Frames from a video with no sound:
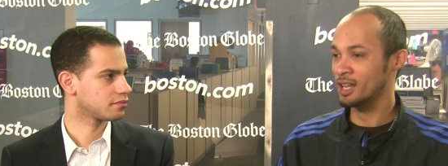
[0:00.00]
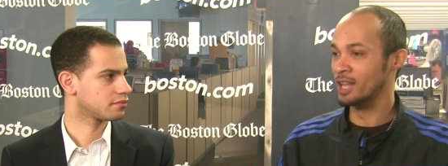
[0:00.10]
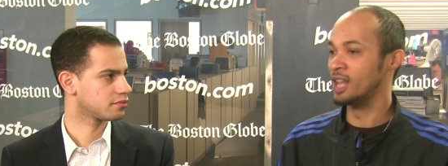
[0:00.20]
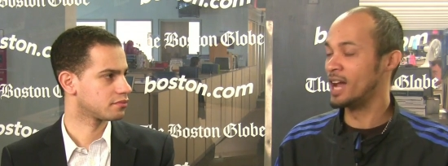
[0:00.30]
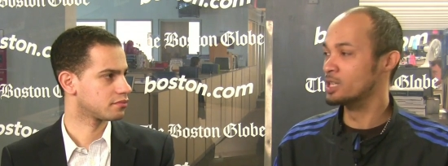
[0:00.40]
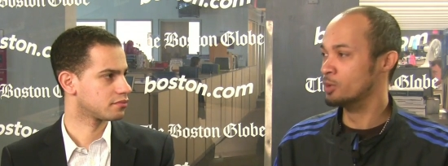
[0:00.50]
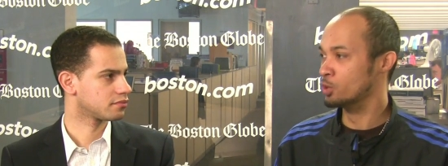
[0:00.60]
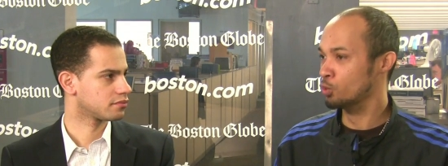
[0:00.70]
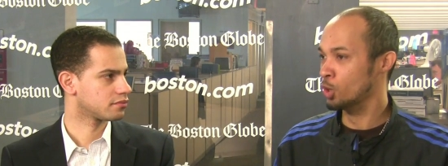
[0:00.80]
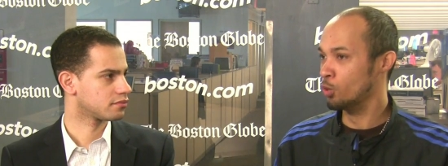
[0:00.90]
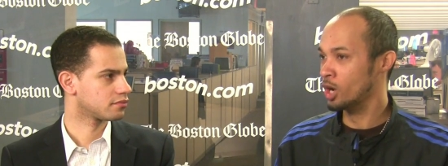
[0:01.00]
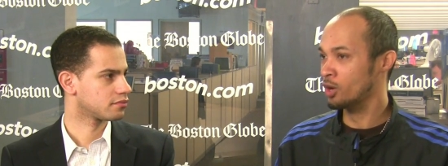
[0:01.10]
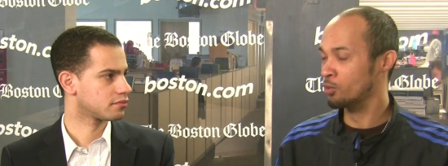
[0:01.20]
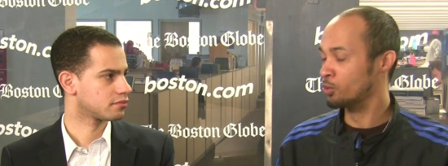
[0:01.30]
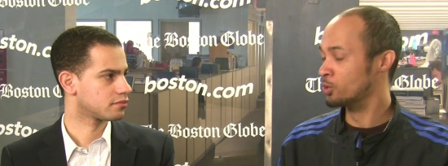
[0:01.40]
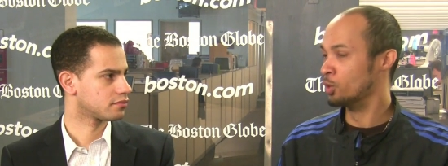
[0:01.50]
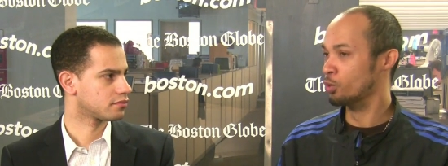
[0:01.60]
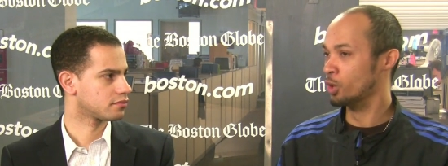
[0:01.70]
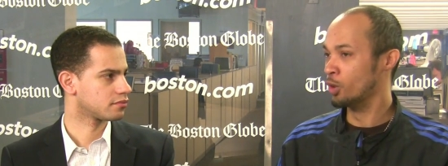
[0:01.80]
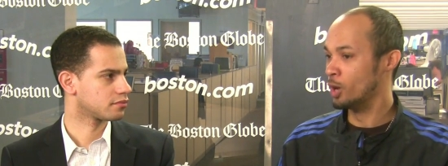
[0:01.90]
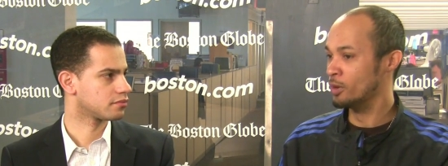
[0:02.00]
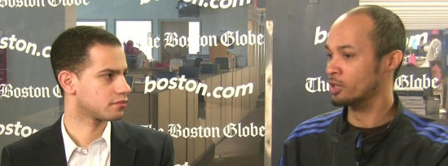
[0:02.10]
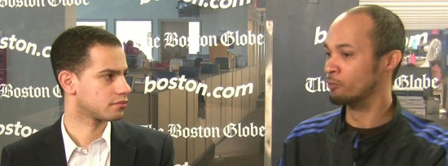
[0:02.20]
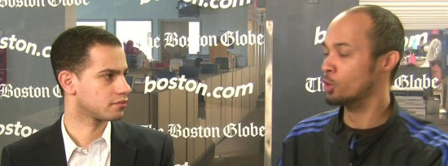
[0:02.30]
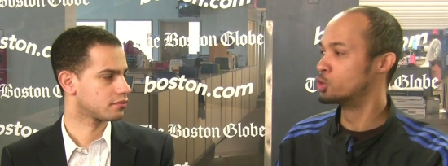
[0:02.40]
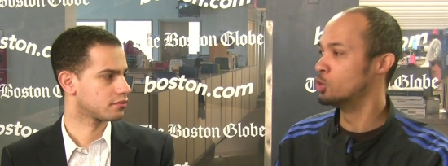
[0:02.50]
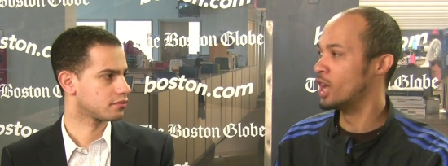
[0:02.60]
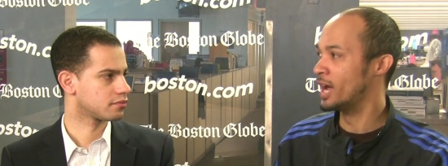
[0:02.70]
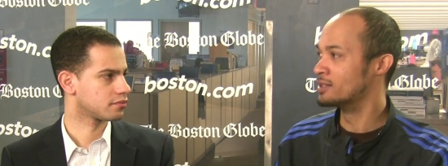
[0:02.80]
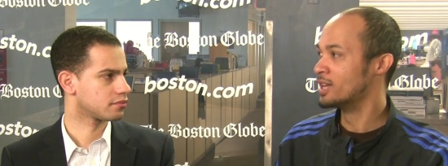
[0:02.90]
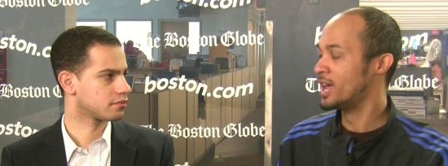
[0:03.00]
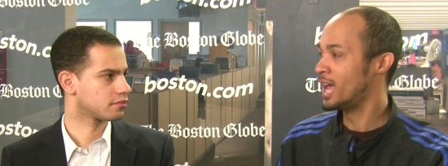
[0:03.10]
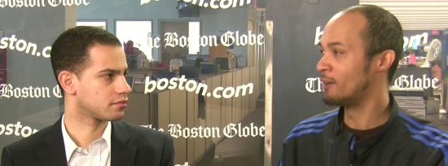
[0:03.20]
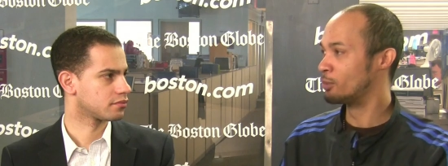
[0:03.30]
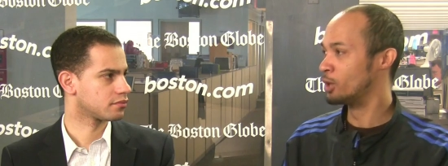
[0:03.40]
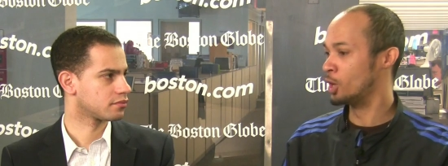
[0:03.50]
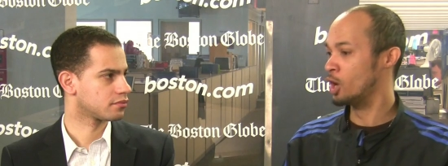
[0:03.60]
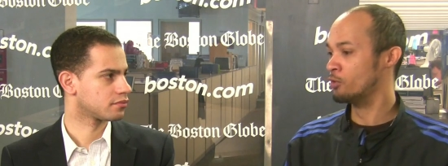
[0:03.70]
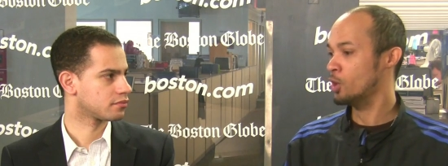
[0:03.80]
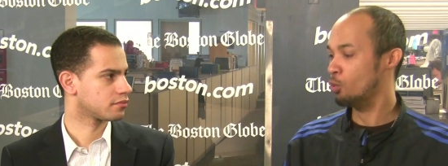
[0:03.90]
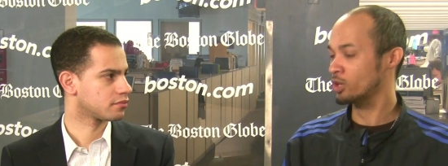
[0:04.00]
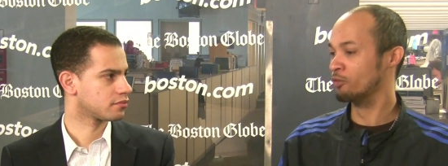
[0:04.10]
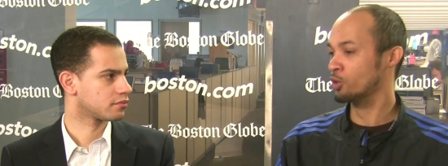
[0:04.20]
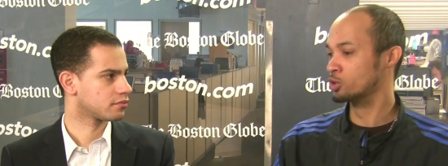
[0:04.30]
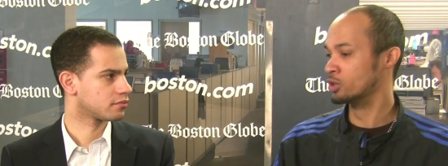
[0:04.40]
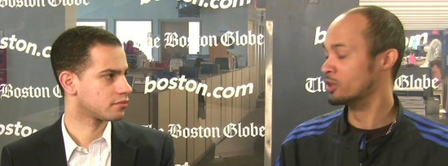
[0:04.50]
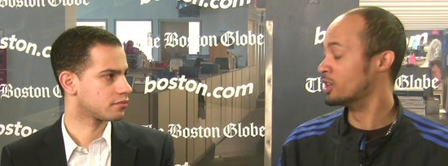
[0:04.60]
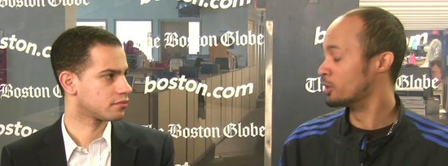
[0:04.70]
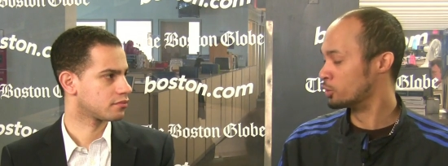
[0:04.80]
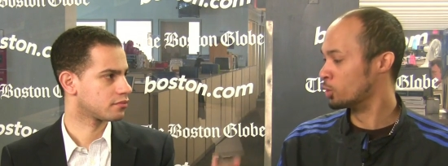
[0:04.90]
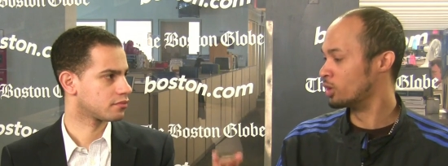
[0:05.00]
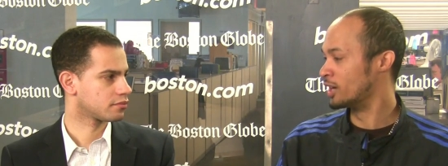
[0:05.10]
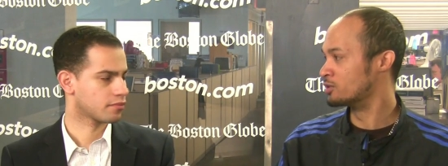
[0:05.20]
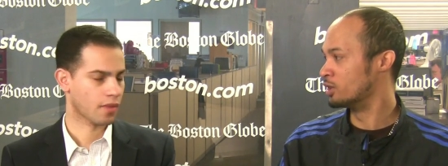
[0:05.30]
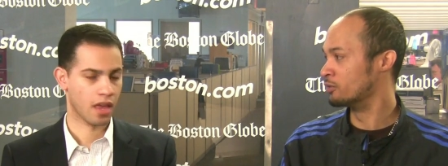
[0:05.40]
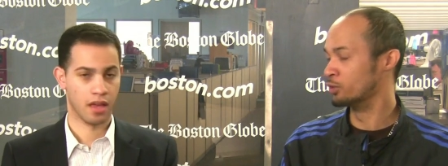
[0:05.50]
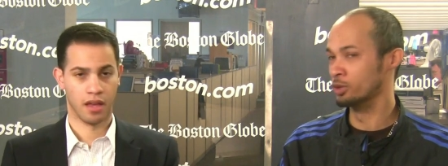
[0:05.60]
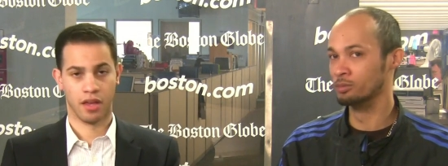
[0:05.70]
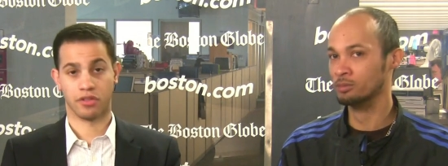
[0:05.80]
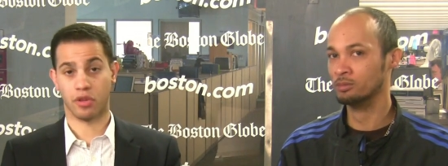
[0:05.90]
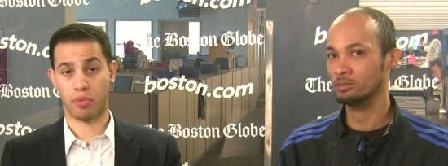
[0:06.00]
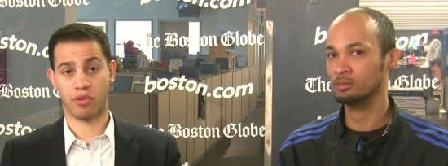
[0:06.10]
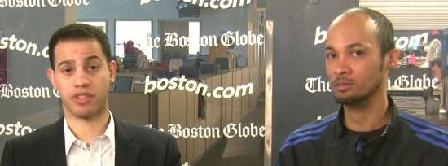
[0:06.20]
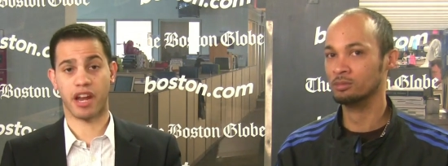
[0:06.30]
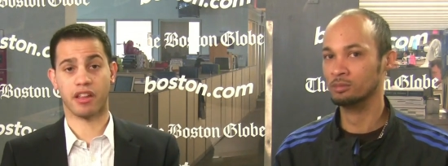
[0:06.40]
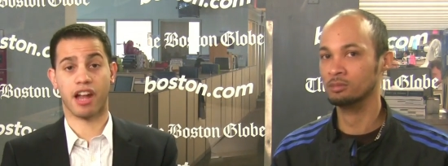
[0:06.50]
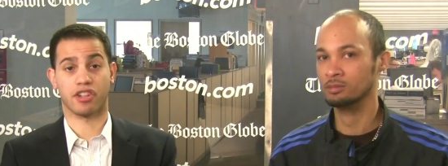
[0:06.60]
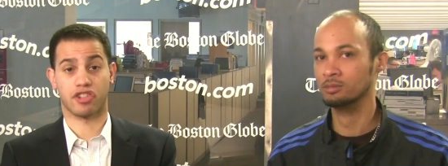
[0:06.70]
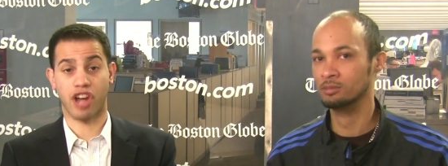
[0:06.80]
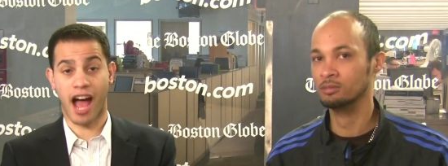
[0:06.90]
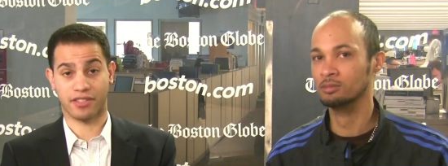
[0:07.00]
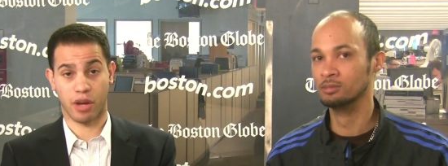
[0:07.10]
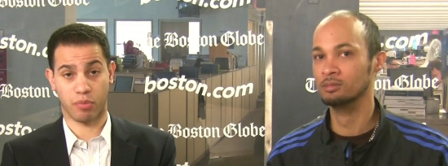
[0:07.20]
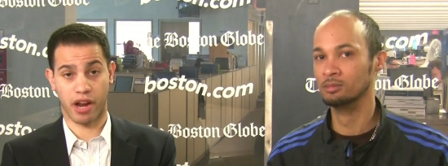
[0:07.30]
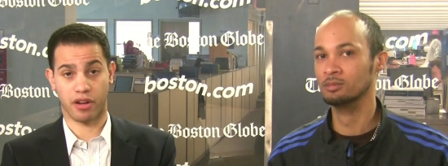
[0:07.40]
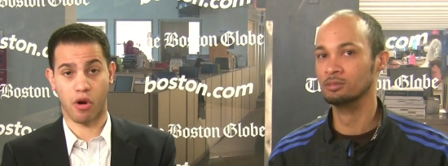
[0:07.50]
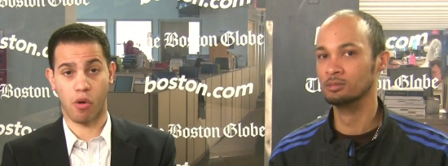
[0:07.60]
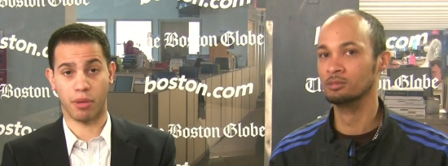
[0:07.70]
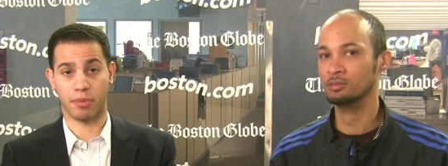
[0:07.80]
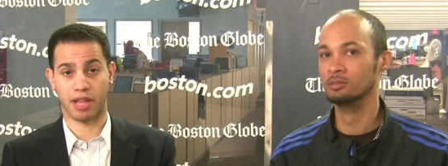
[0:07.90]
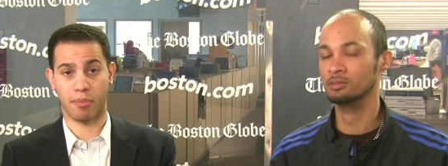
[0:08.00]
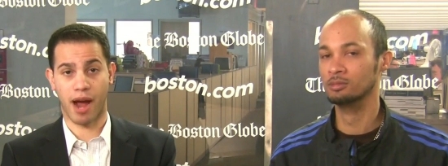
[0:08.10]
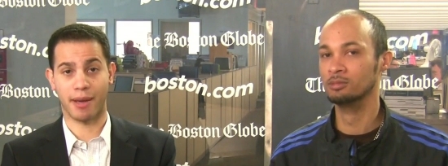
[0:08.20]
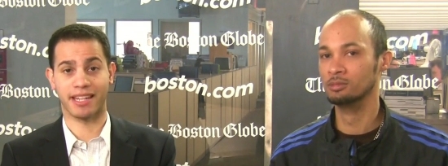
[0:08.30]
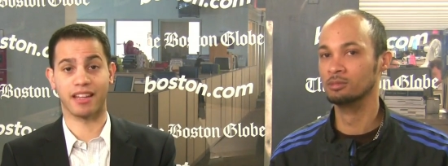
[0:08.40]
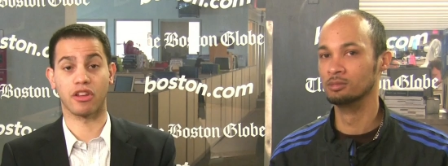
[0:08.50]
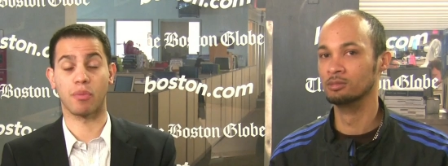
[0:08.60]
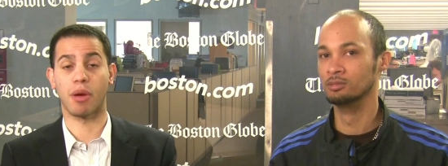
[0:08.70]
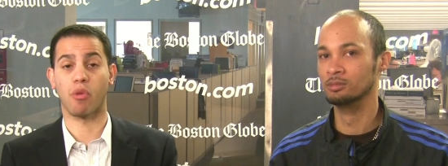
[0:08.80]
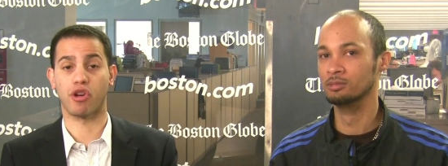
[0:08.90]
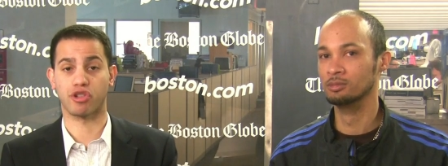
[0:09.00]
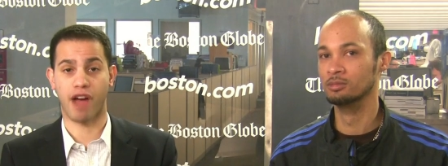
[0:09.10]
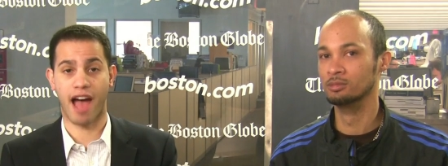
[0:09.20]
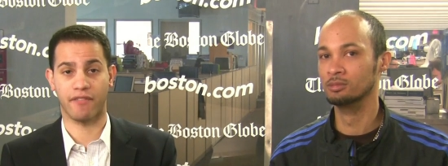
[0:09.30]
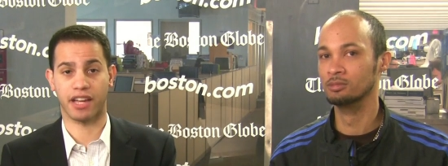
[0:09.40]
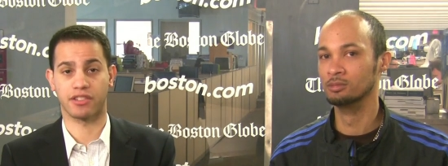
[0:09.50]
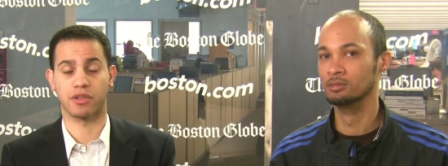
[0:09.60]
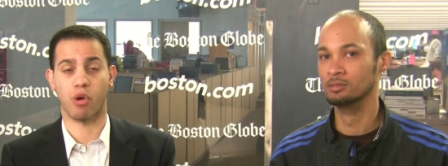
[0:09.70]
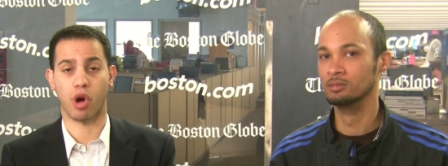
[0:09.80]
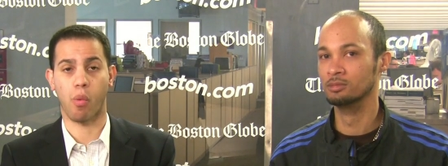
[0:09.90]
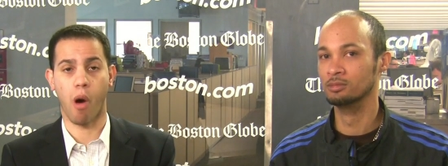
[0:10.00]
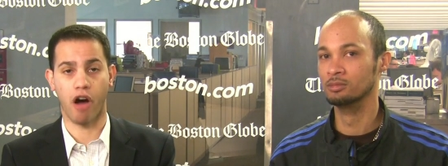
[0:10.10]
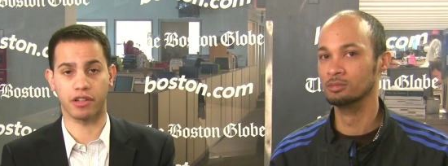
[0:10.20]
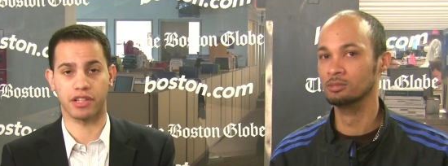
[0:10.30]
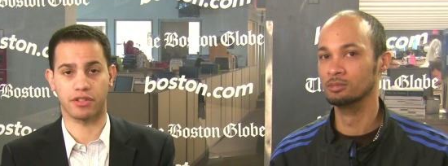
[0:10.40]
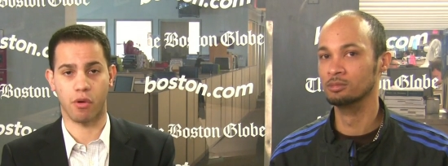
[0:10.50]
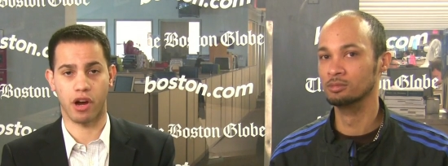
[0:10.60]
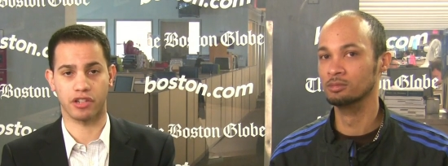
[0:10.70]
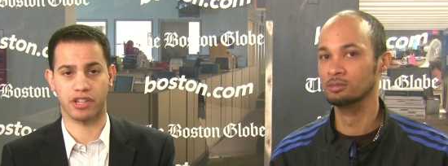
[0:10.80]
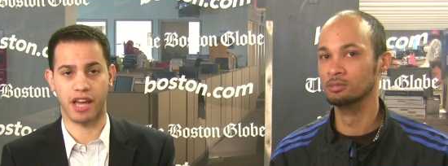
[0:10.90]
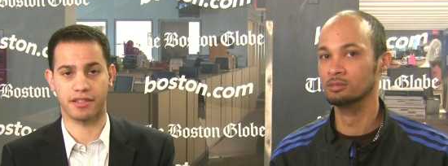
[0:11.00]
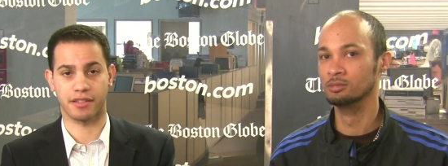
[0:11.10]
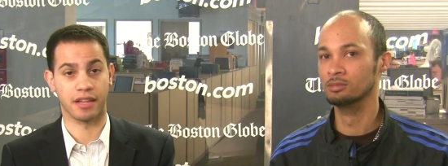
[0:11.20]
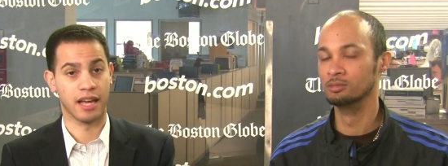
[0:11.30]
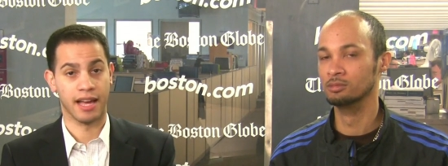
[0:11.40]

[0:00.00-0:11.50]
Speaker 1: and that line has been real well. We're doing real well, but the first two lines have to play off what the first the, the third line has done for them.
Speaker 2: So the Bruins getting a lot of shots on Braden Holtby, but they probably probably need a little bit more traffic and some more quality scoring chances.